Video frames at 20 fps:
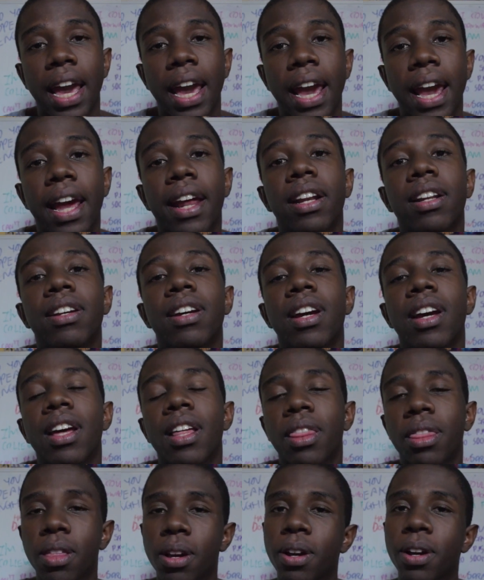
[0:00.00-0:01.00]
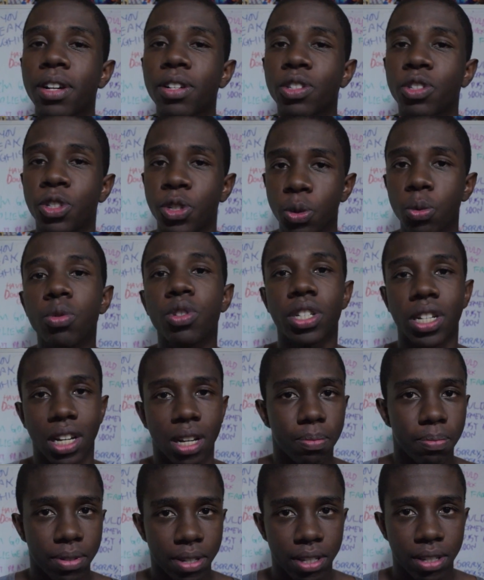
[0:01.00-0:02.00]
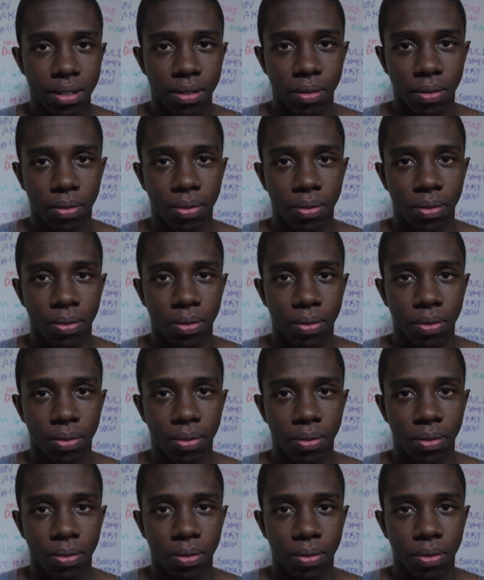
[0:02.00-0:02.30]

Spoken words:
And there are two tips